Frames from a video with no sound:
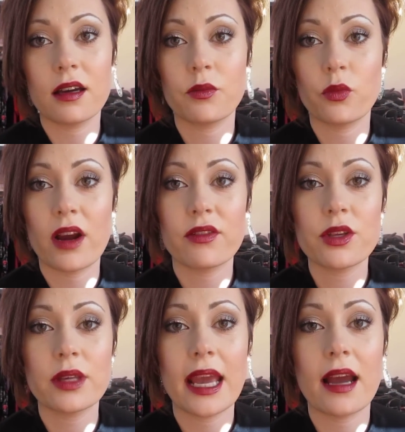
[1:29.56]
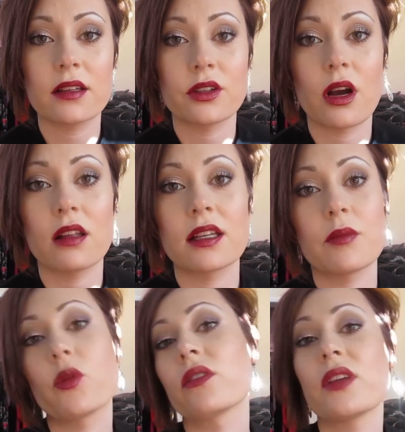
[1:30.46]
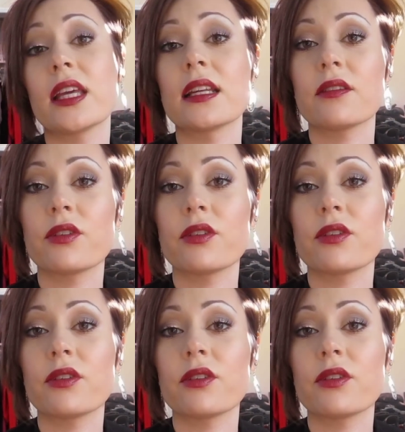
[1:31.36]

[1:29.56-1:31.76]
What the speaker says: wherever you can your holiday more vegan.